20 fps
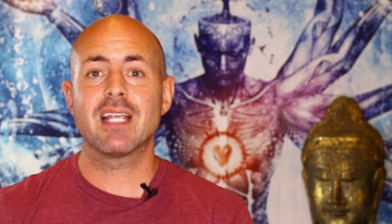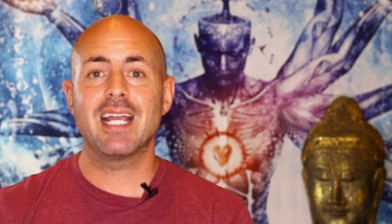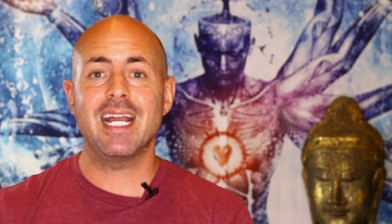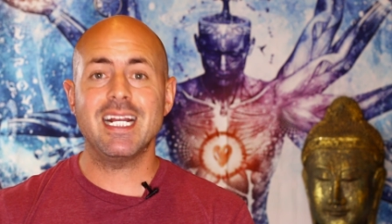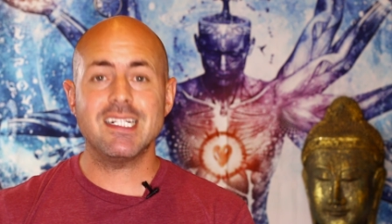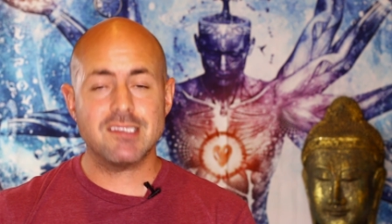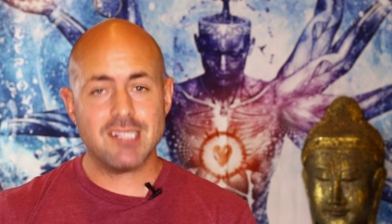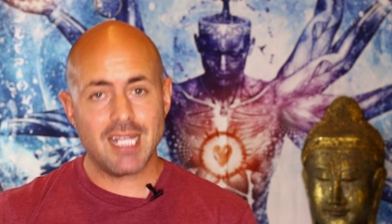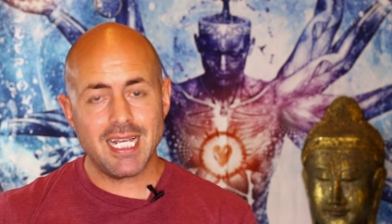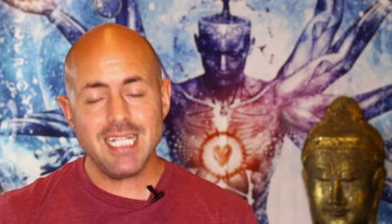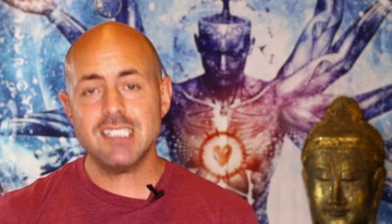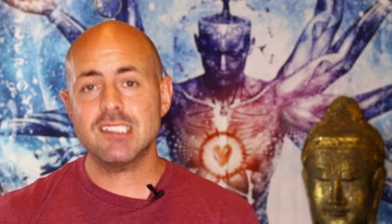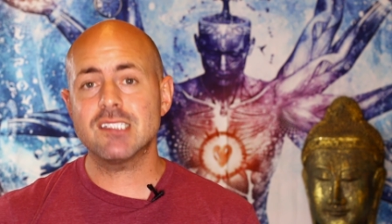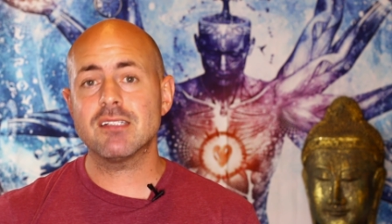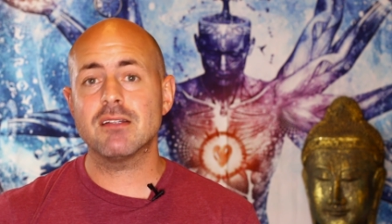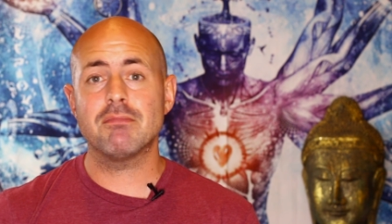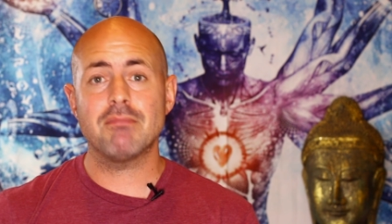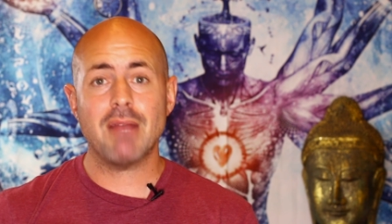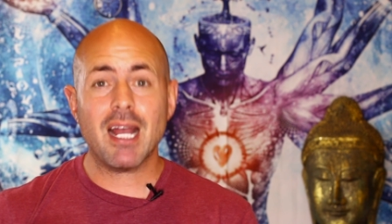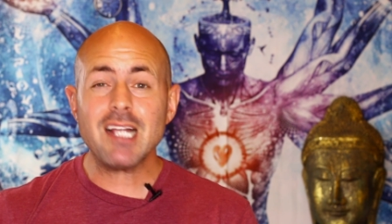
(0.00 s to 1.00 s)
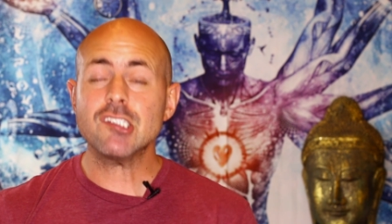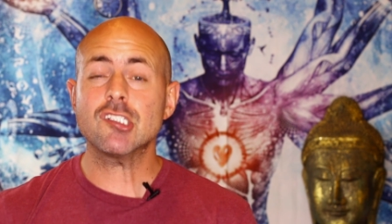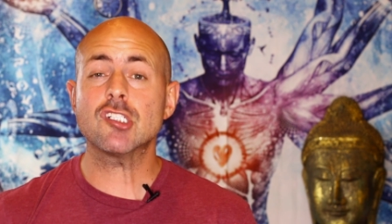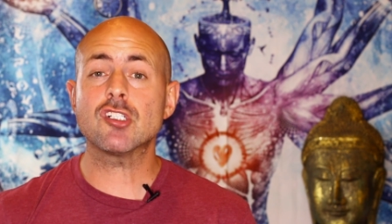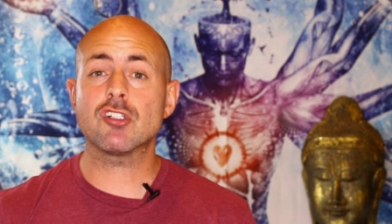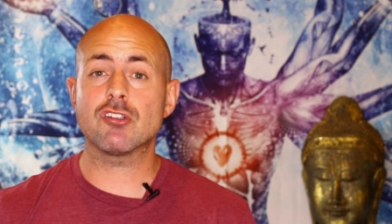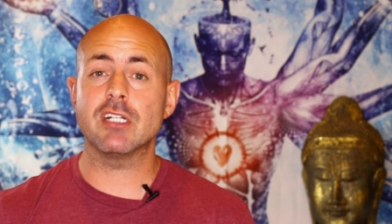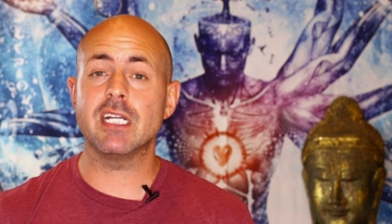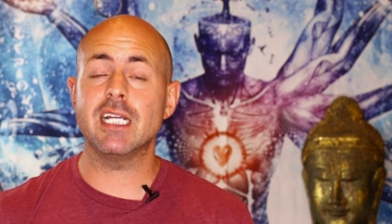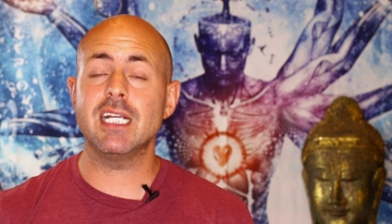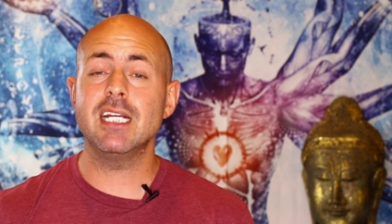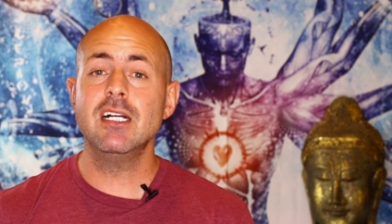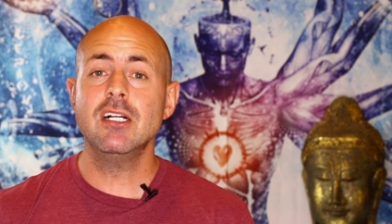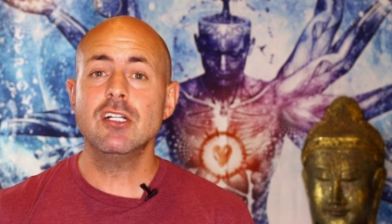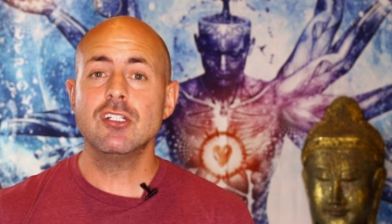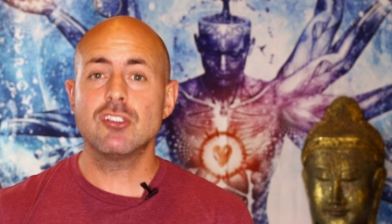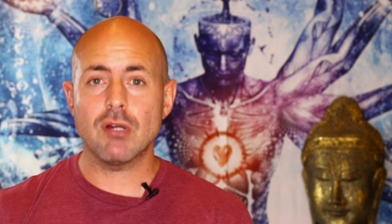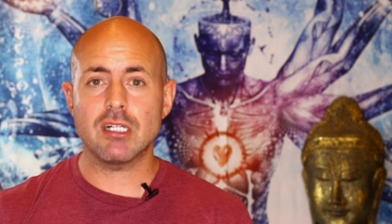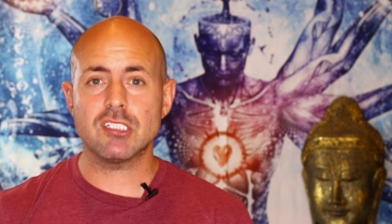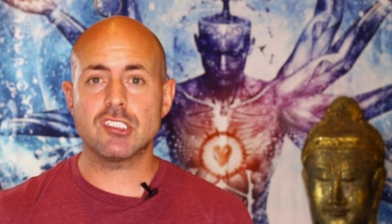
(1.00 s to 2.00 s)
It takes mastery
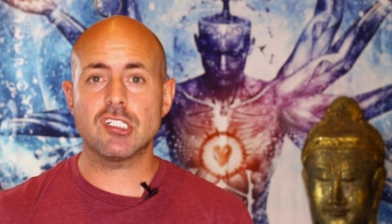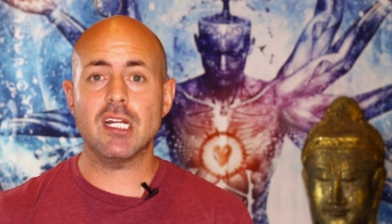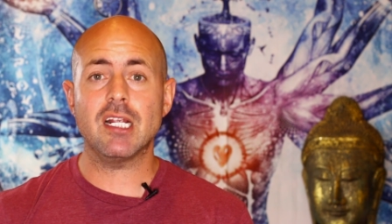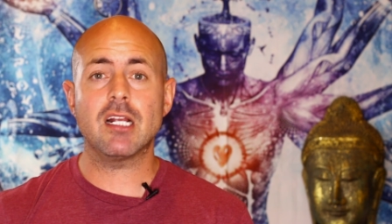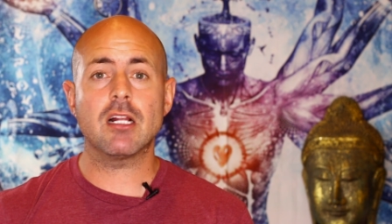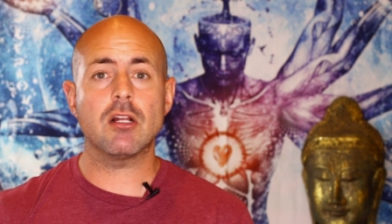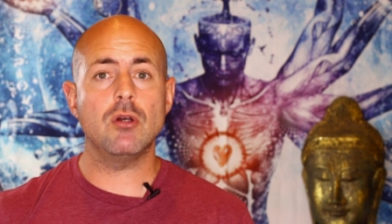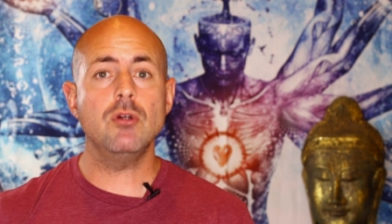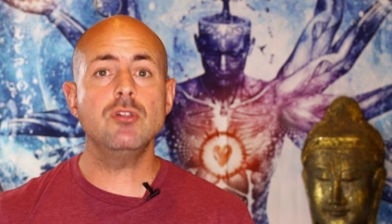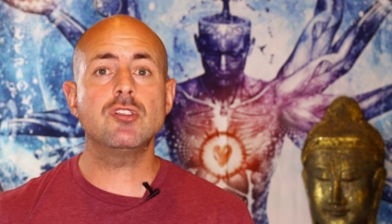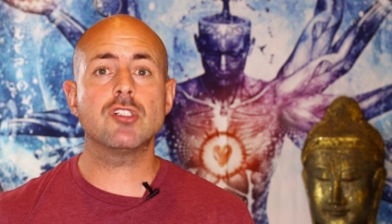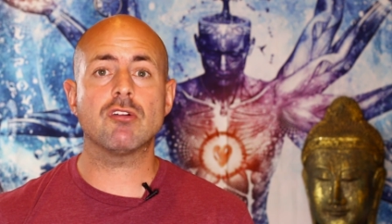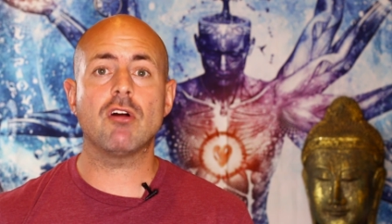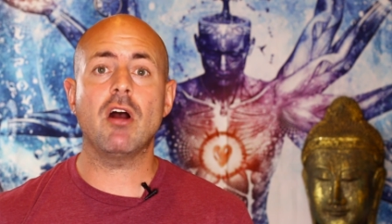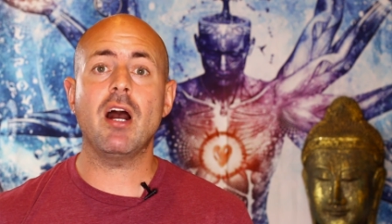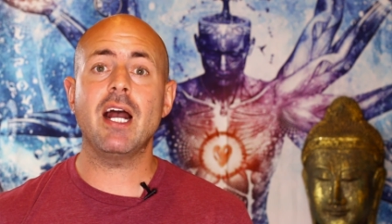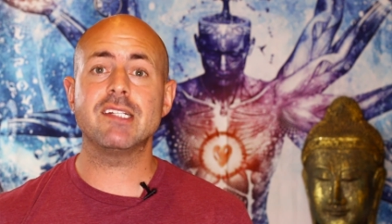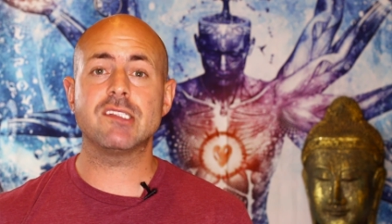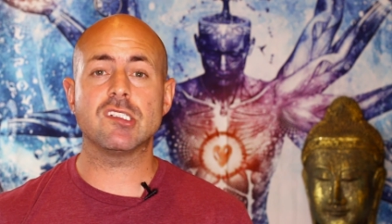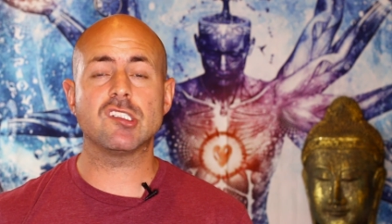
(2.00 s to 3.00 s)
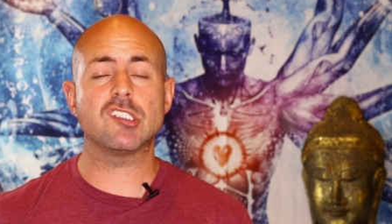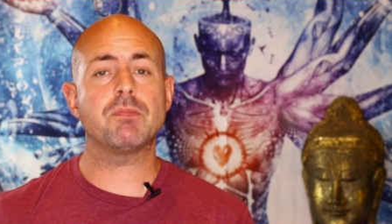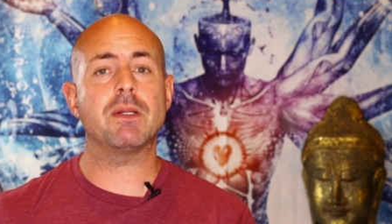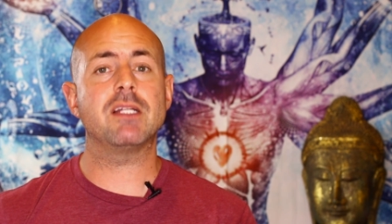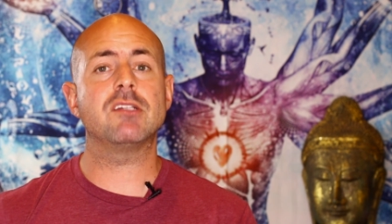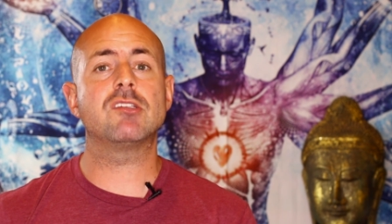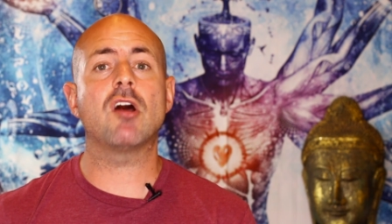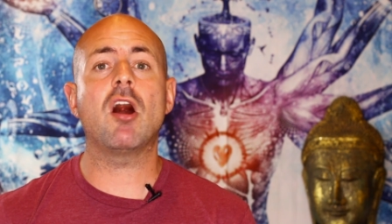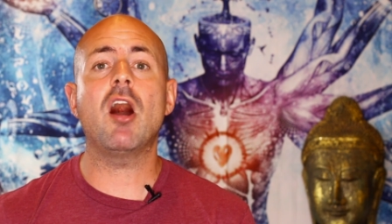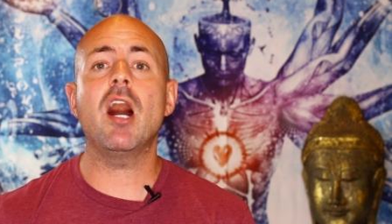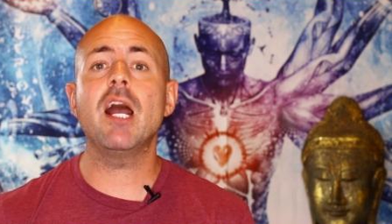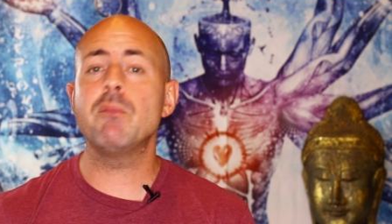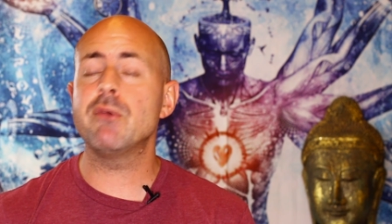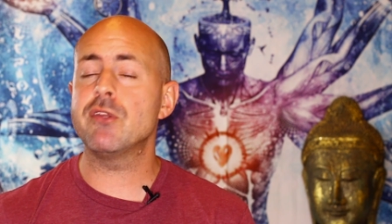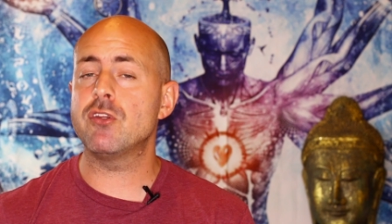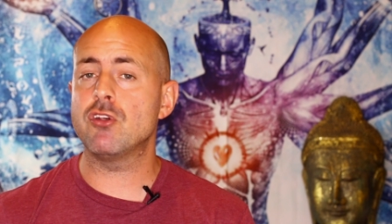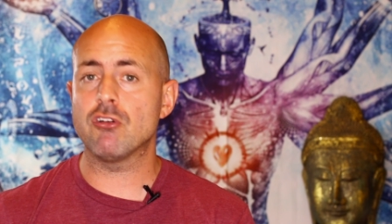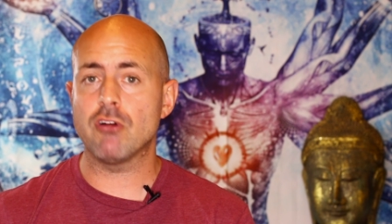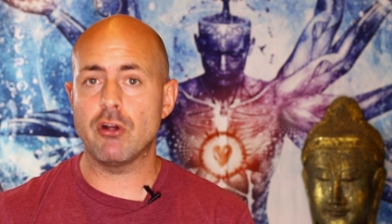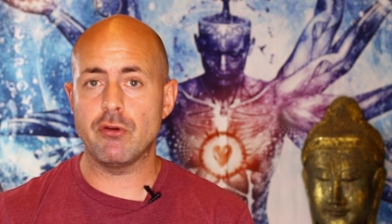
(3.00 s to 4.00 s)
to actually close your eyes and spend time
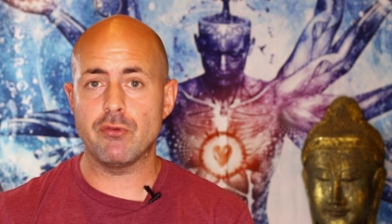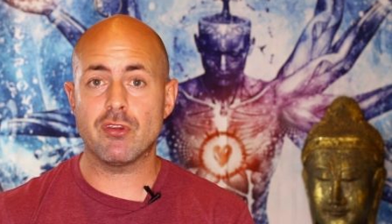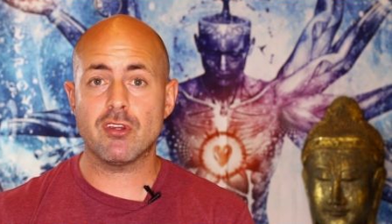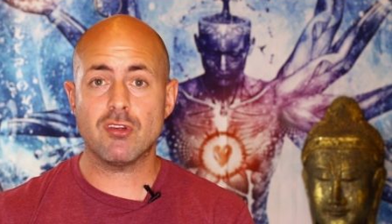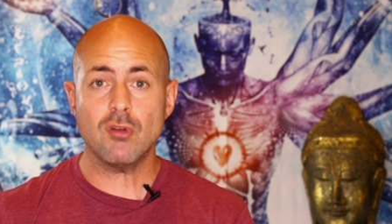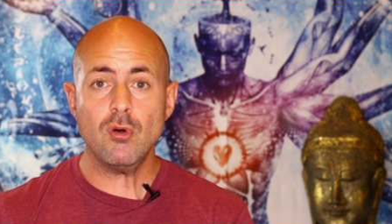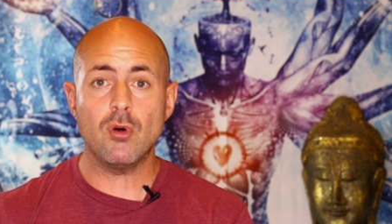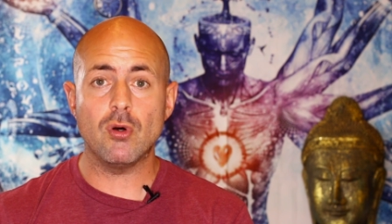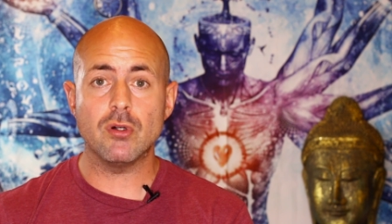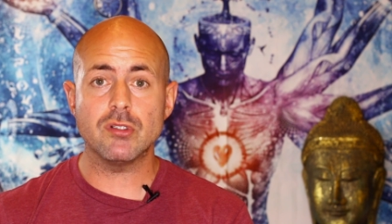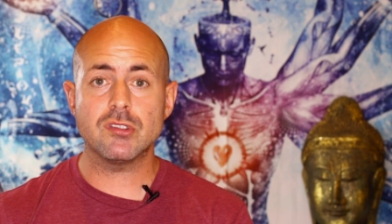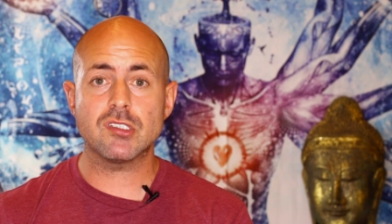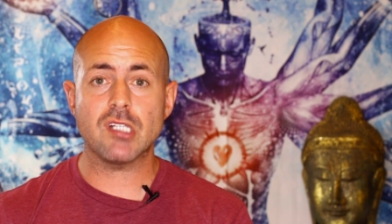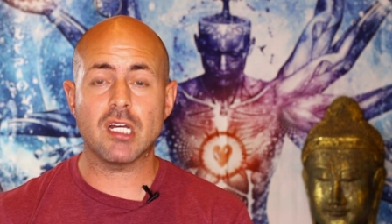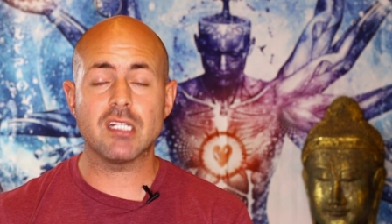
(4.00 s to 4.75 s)
with your own thoughts,